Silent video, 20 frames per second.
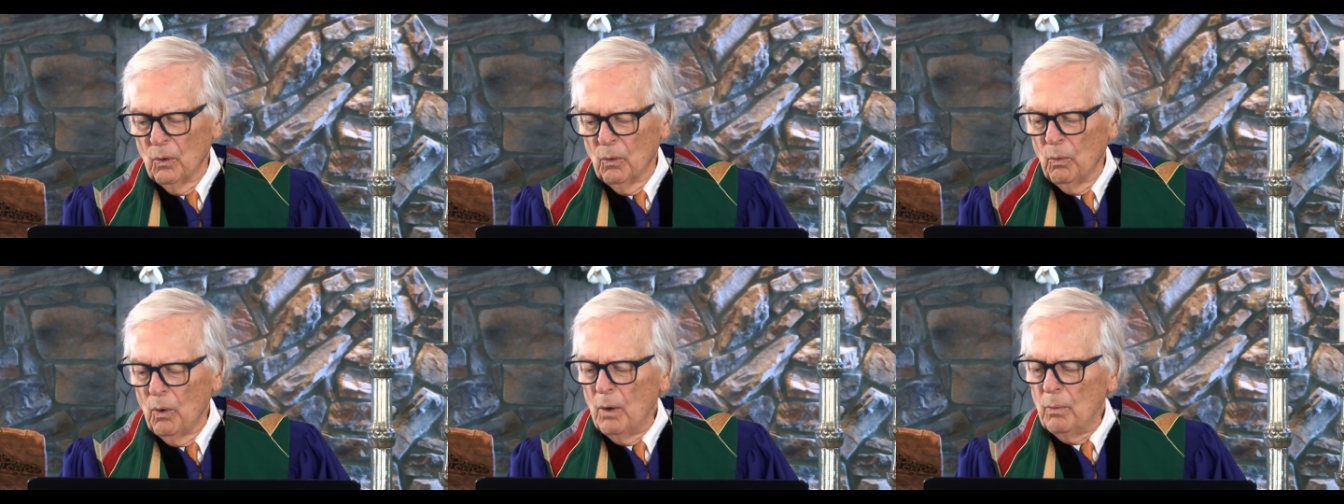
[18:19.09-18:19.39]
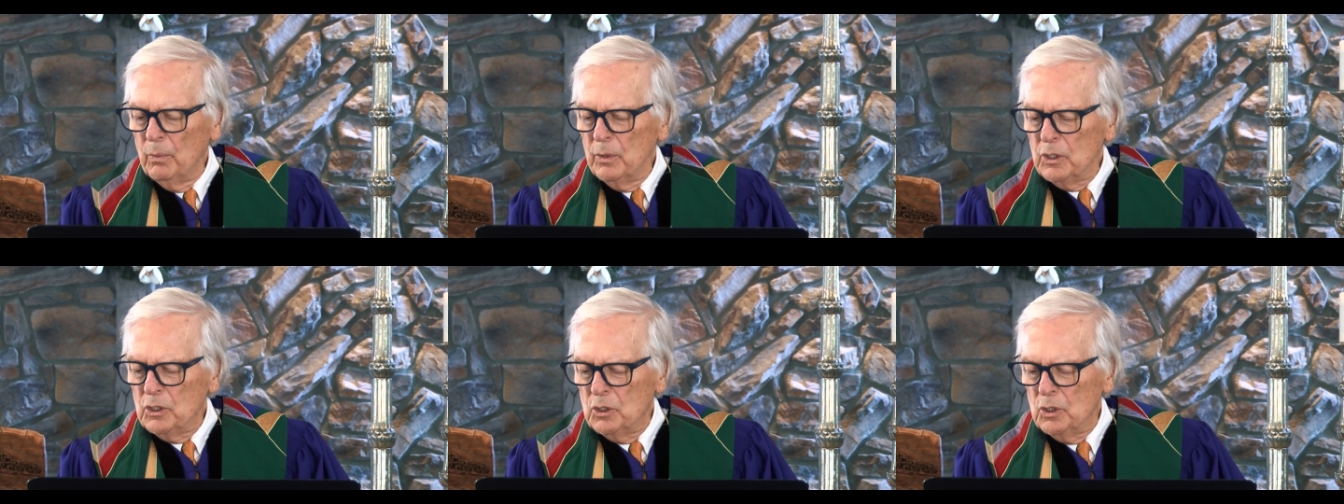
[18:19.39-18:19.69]
what
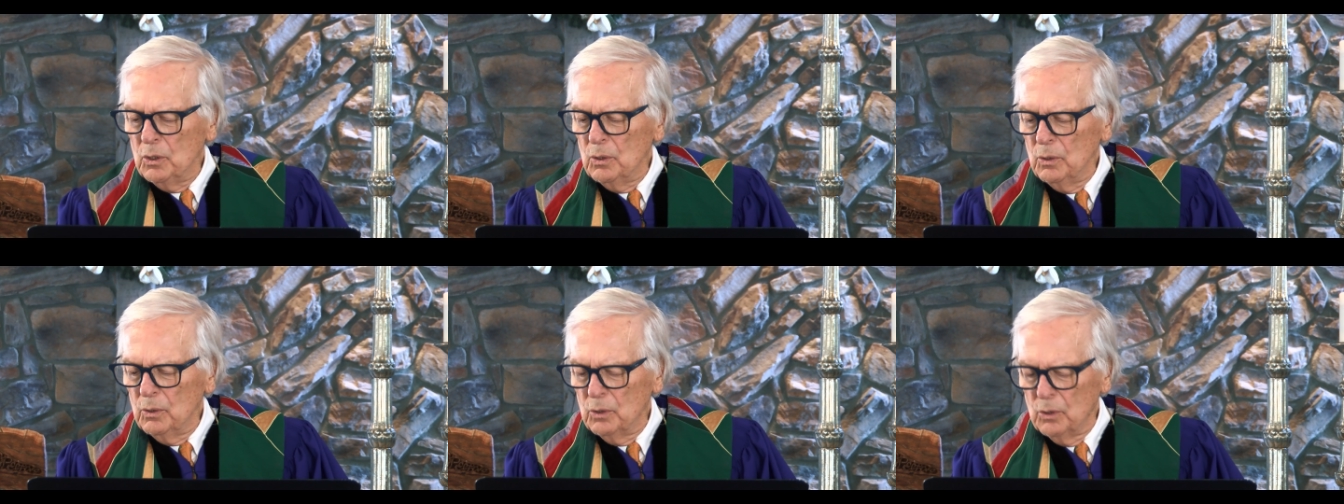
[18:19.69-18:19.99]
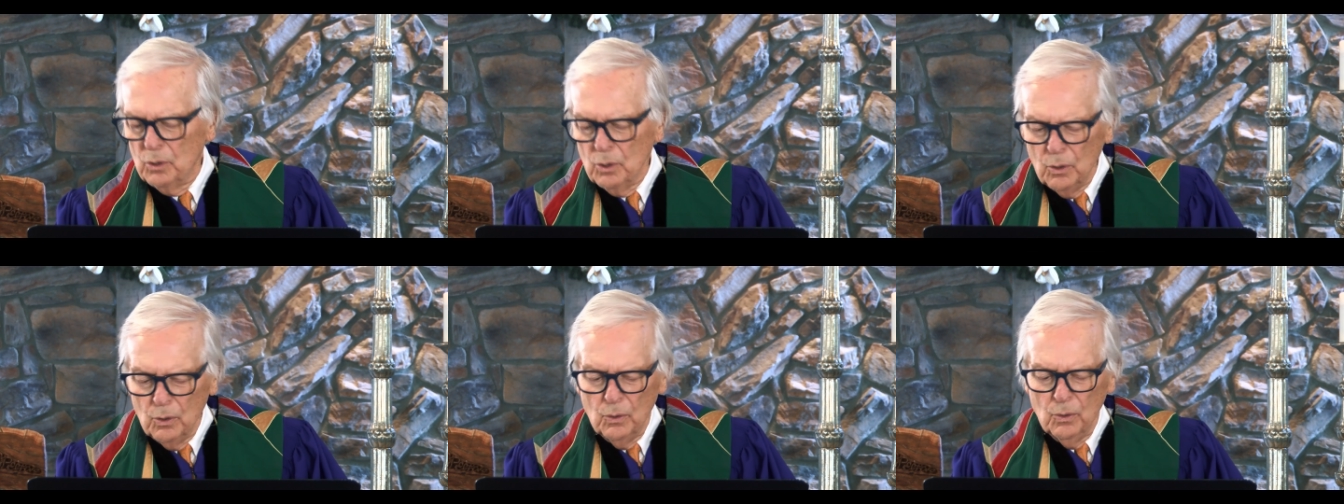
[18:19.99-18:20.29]
would you
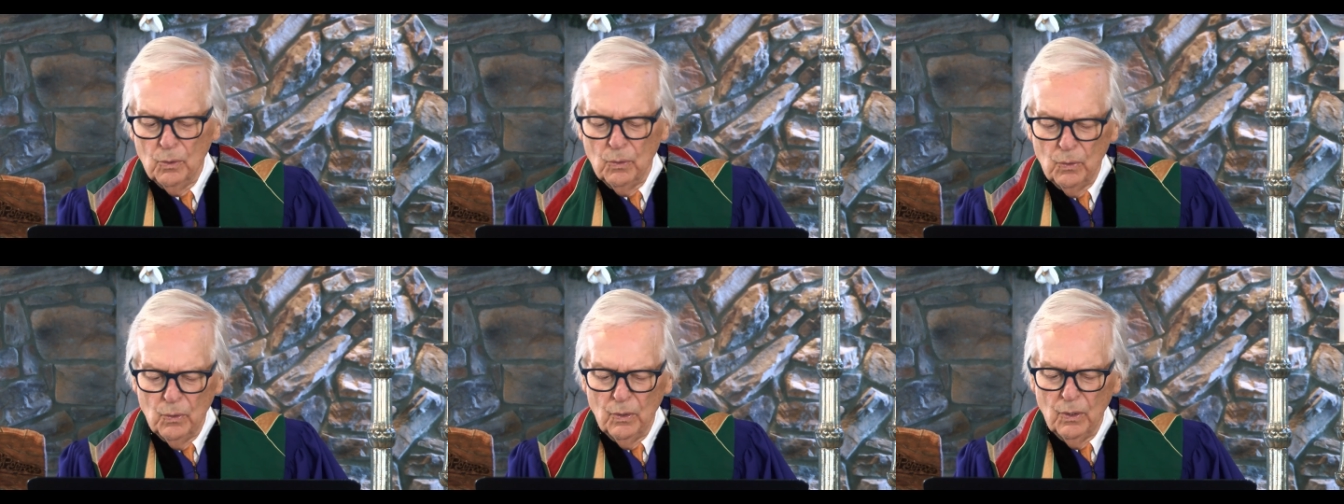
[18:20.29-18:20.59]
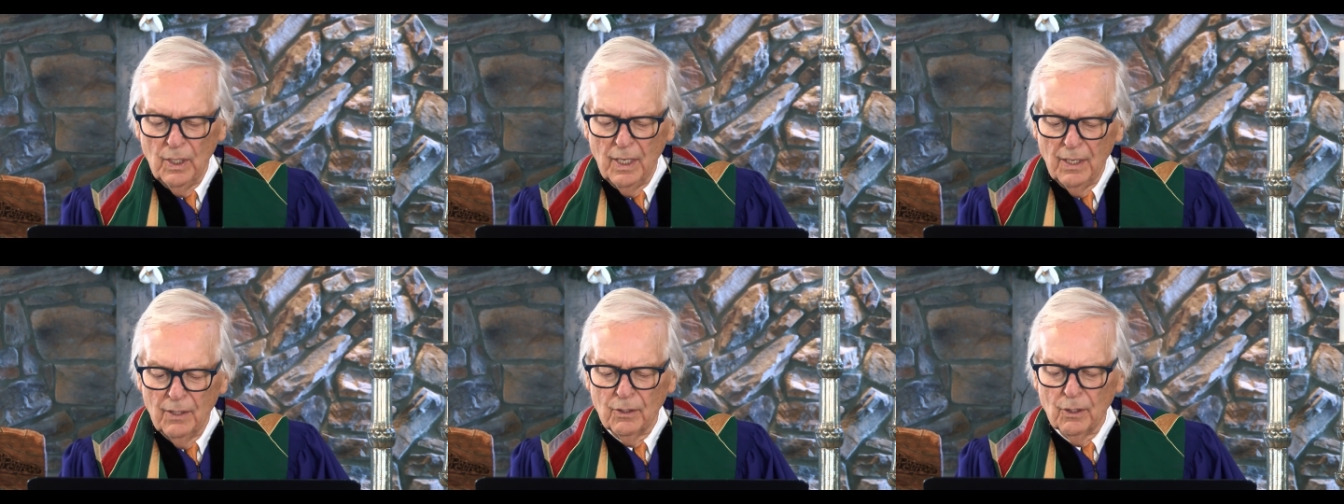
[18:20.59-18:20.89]

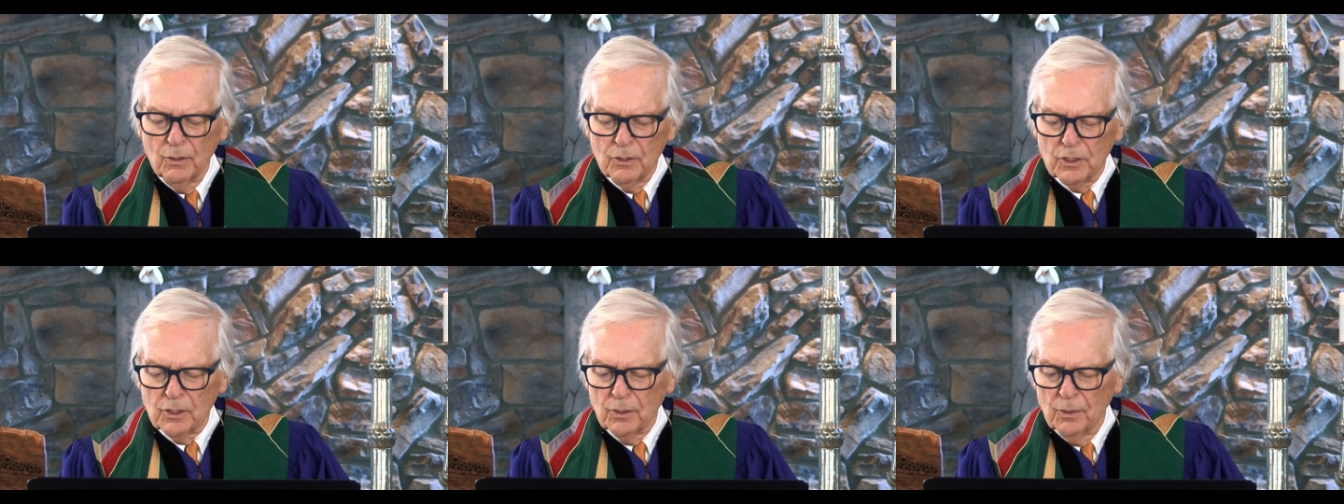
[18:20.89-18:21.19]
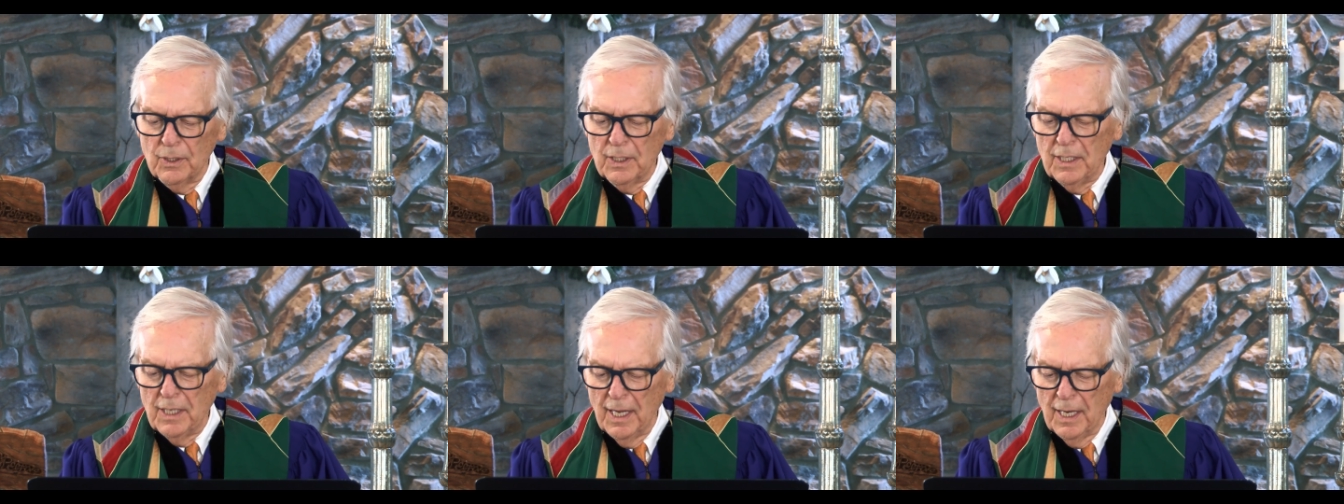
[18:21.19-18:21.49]
do in those
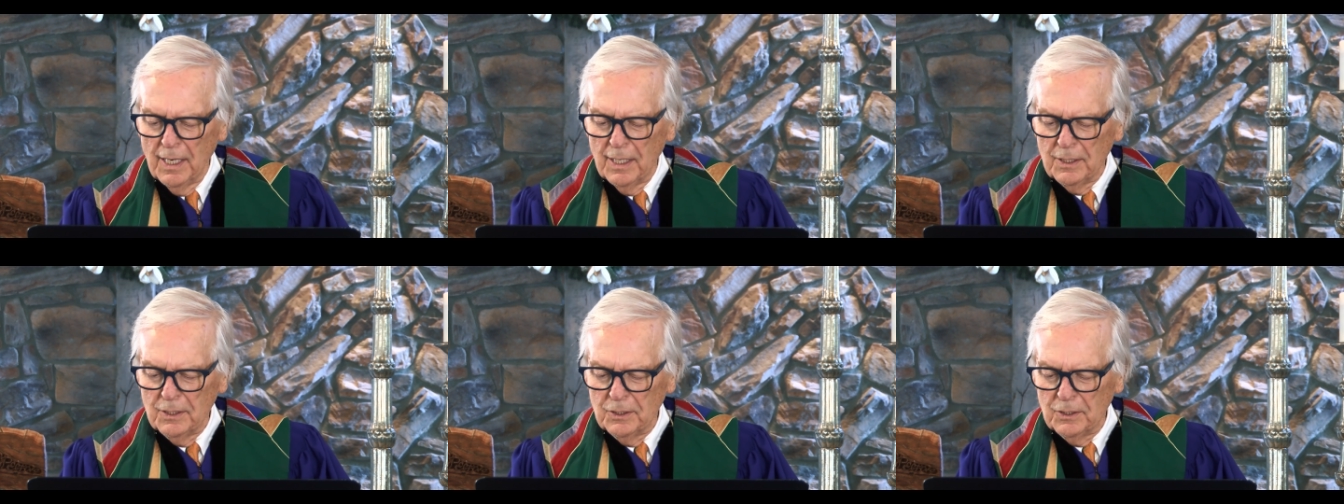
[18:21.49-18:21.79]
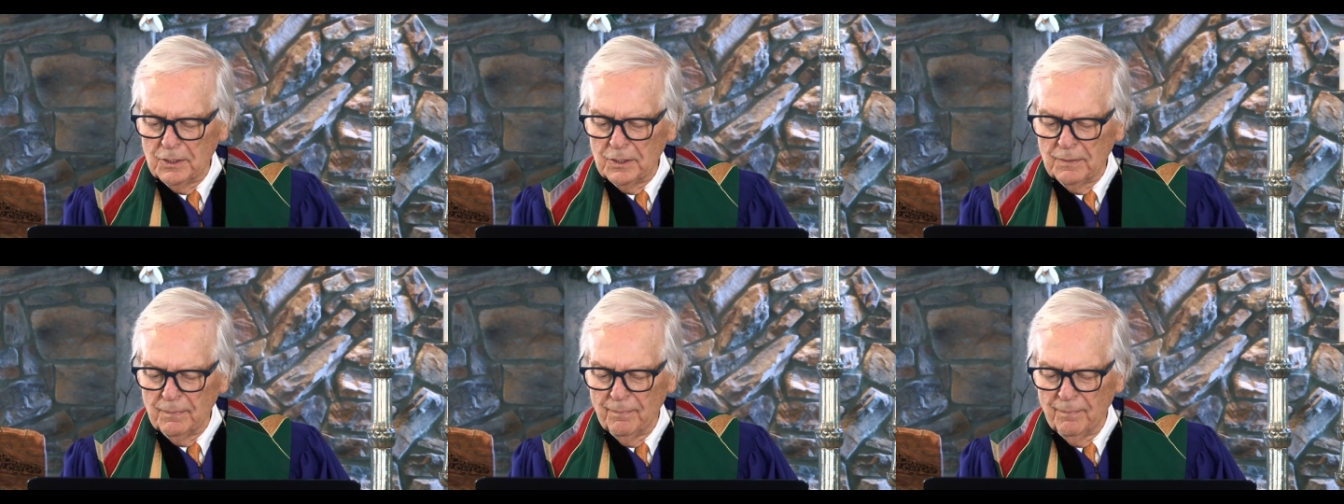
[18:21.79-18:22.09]
30
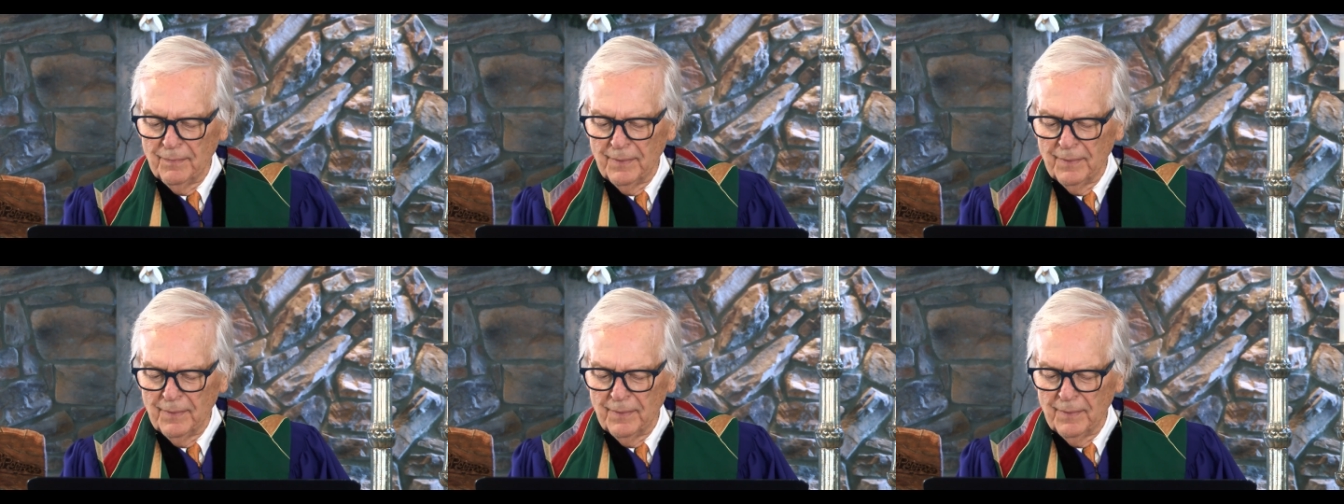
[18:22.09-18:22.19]
days?